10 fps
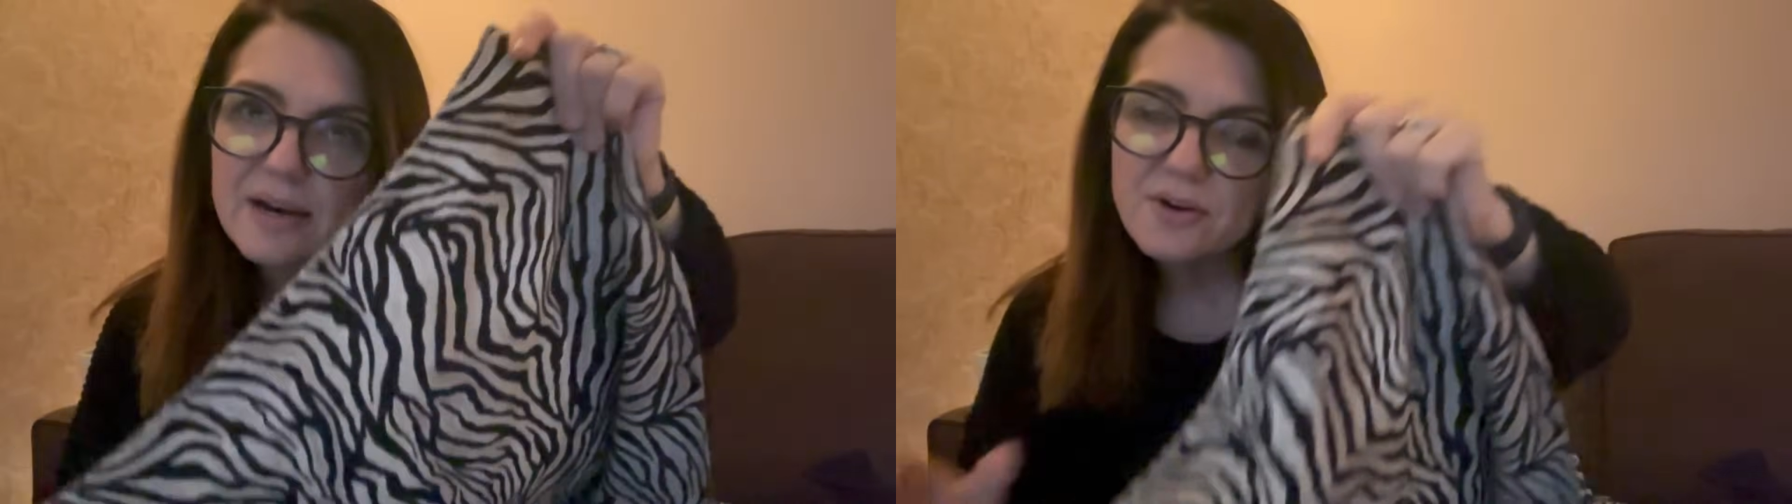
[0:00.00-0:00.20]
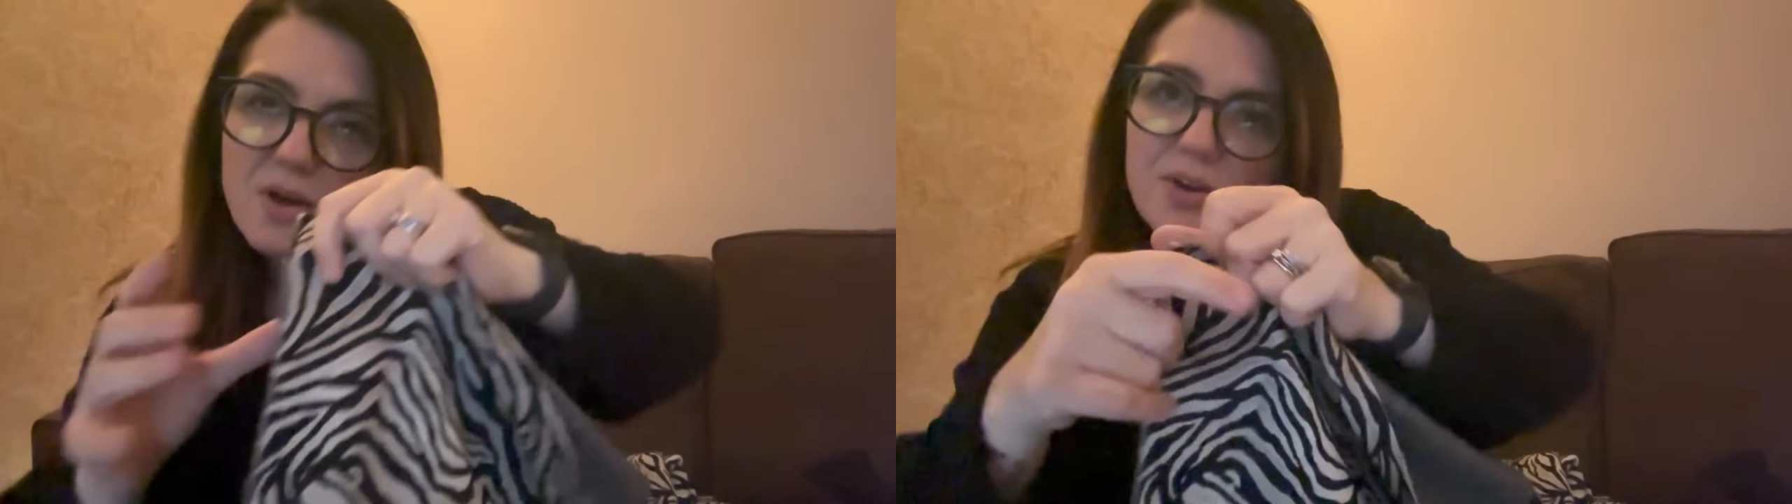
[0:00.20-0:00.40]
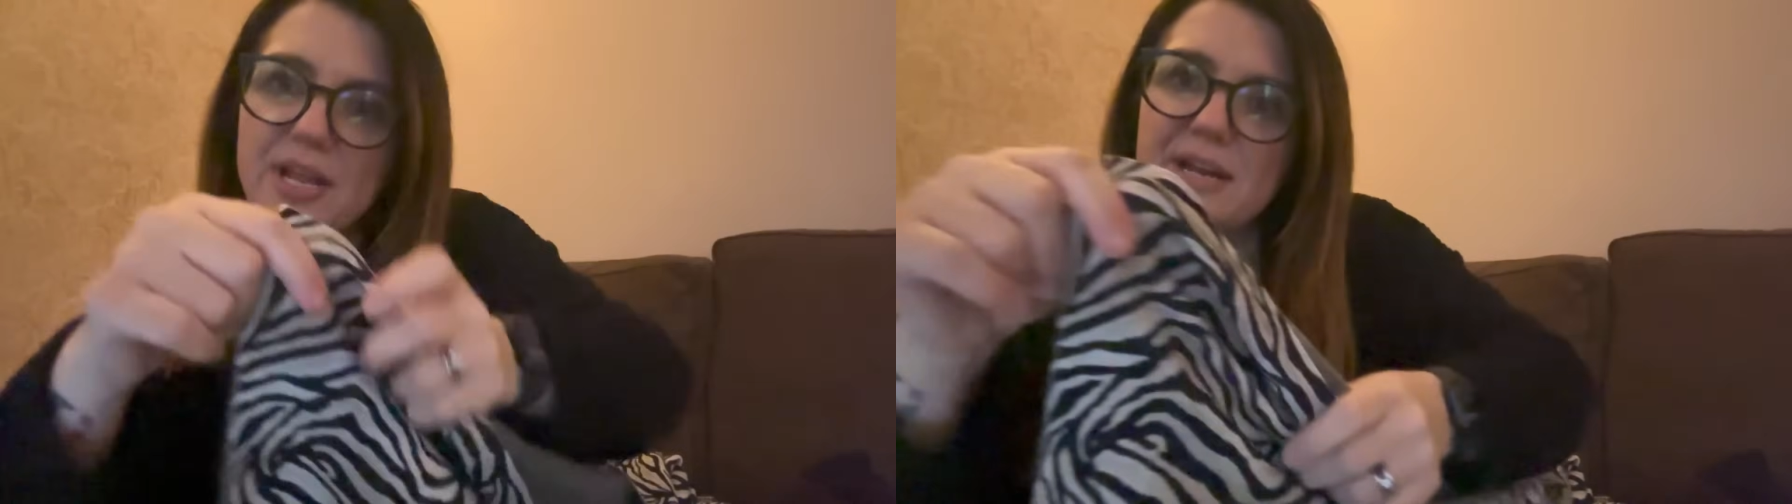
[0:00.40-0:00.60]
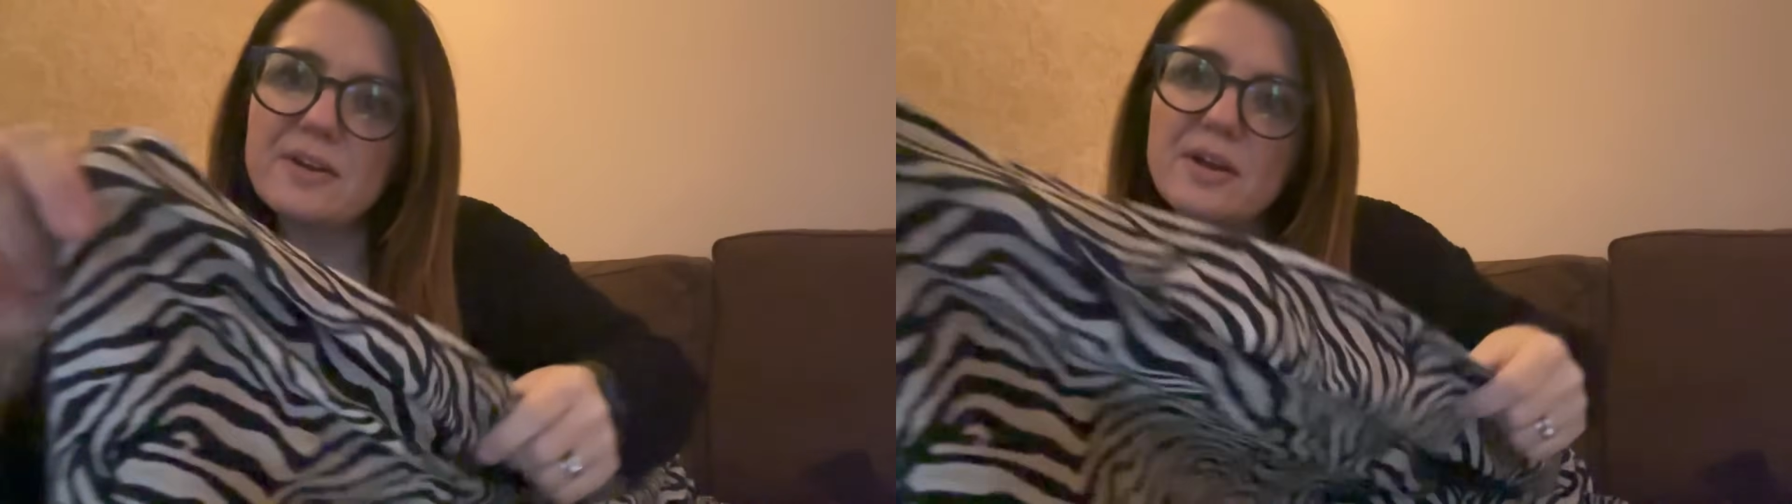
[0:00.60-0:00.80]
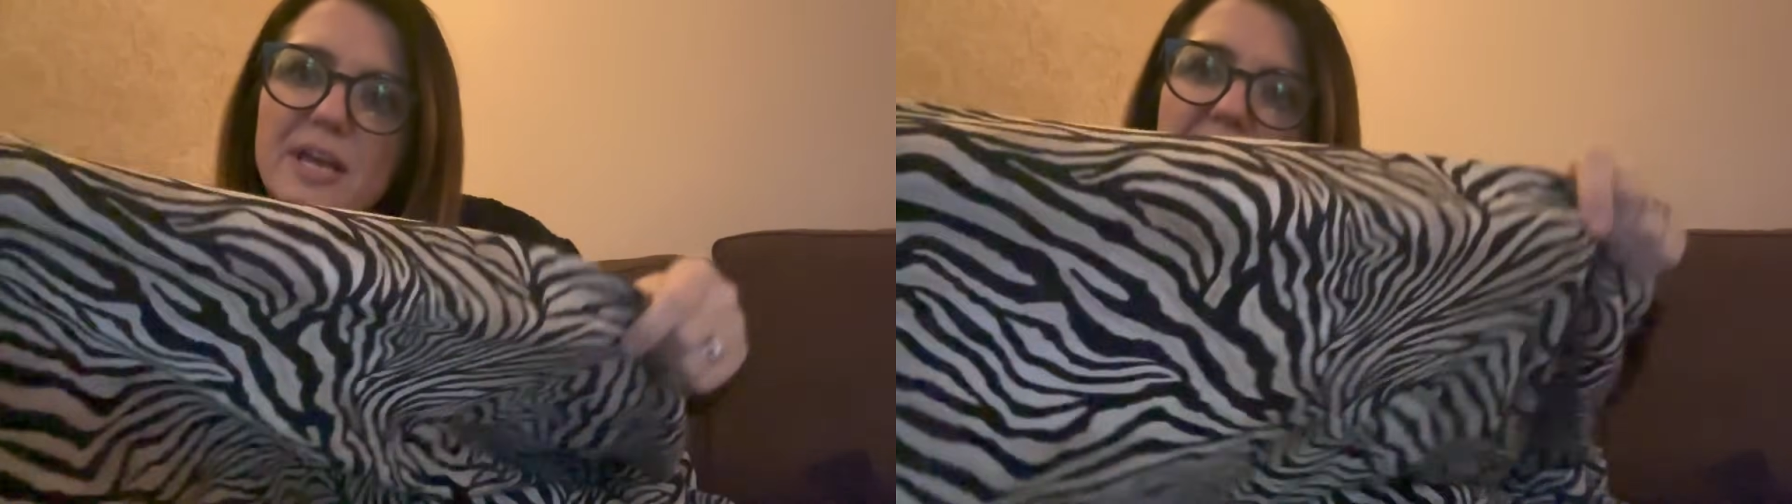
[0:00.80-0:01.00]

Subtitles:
And I got it in like a